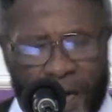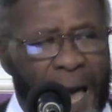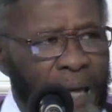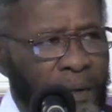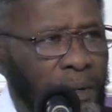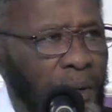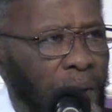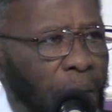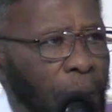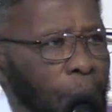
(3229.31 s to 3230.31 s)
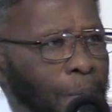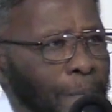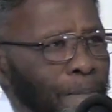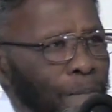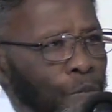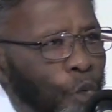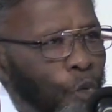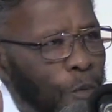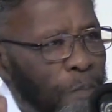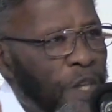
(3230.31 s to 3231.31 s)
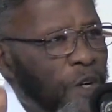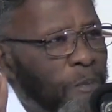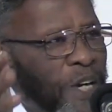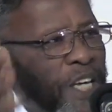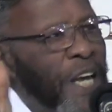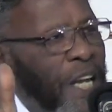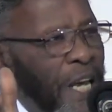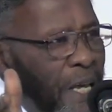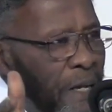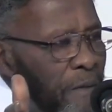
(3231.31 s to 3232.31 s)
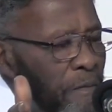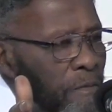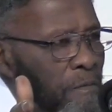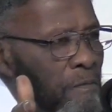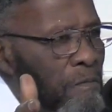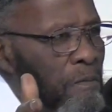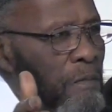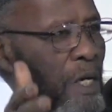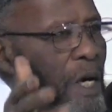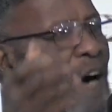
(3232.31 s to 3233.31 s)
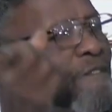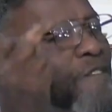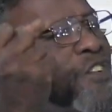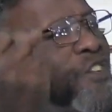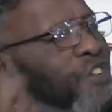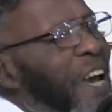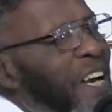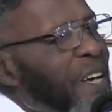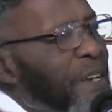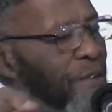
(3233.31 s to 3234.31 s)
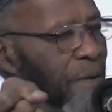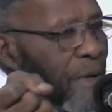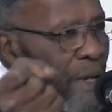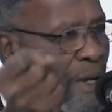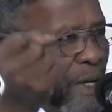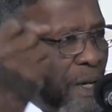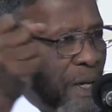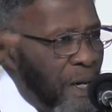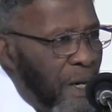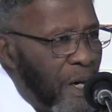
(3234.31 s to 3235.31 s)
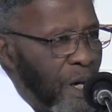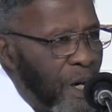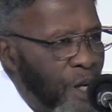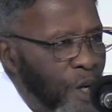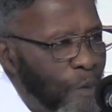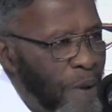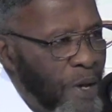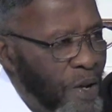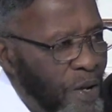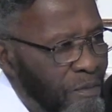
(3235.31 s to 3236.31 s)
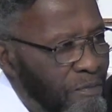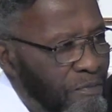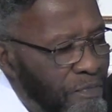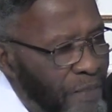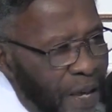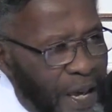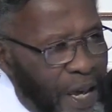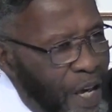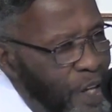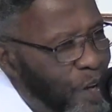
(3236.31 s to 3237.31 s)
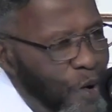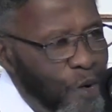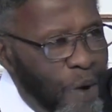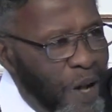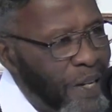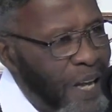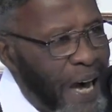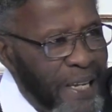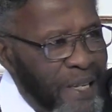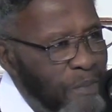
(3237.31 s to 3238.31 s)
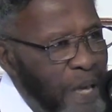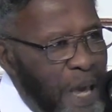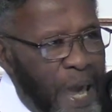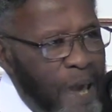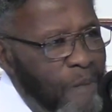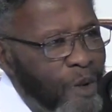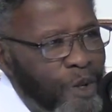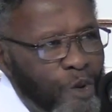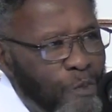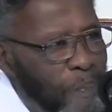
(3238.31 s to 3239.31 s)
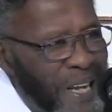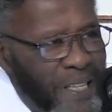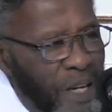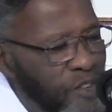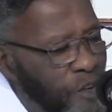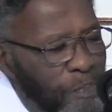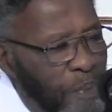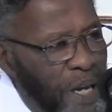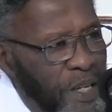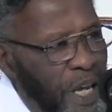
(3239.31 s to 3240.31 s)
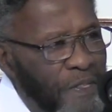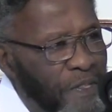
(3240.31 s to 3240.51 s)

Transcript: That will be the beginning of the second dominion you will not be able to participate